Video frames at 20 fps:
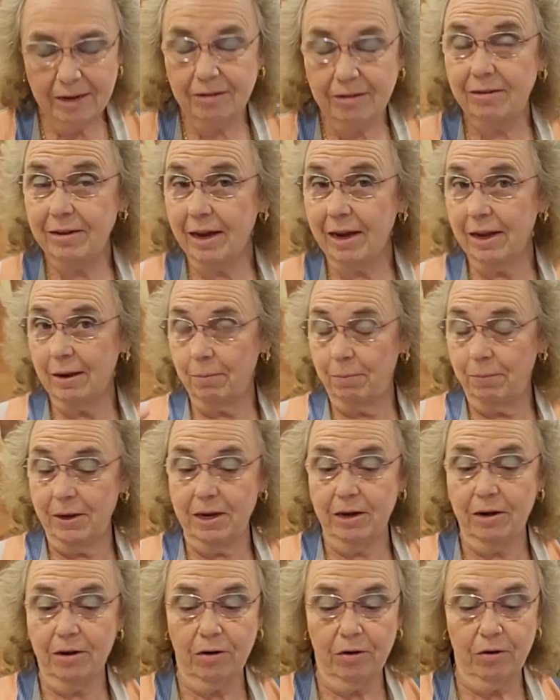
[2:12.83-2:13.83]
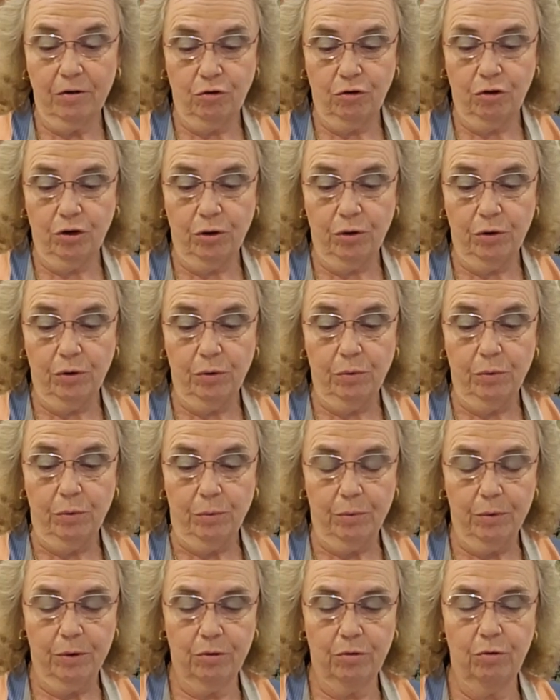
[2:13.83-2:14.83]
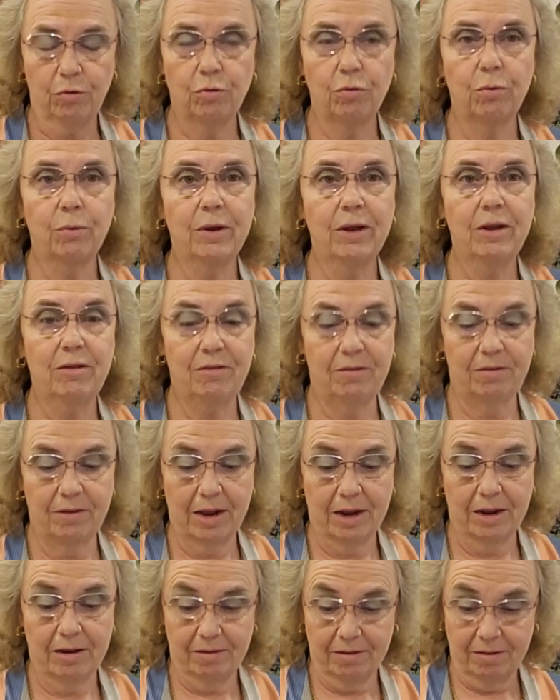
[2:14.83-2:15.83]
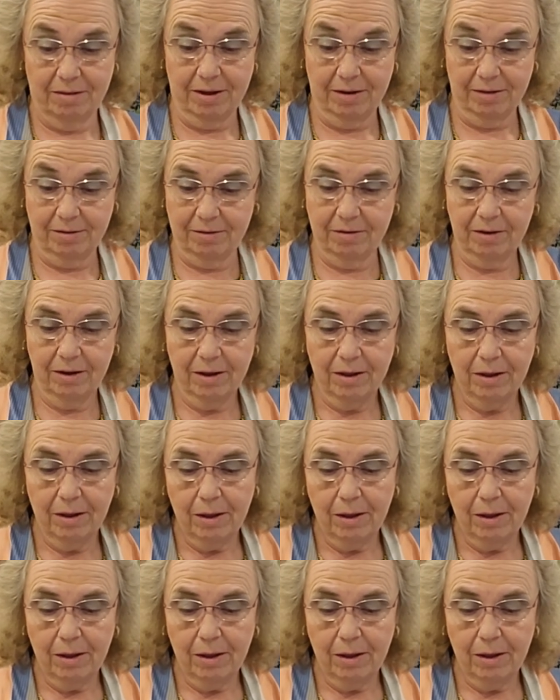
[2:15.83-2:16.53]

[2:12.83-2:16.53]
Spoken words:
2 Peter 2, 1 through 3 says this,